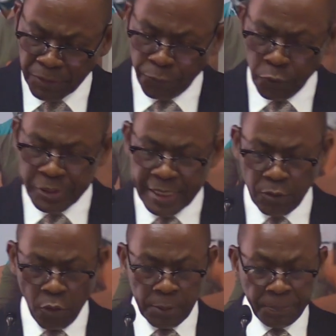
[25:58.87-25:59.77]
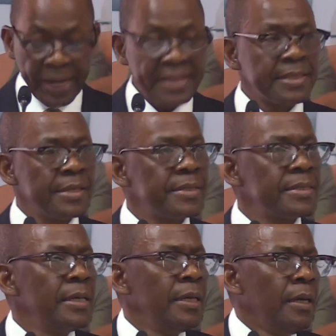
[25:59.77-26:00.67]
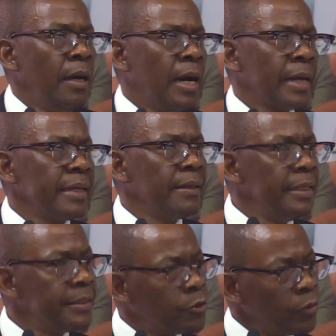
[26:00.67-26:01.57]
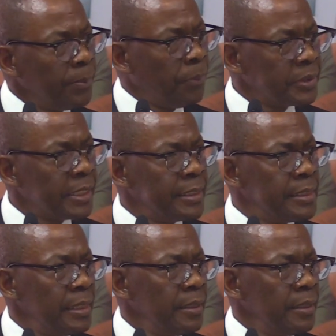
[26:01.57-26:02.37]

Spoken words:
food and oil prices can lead to imported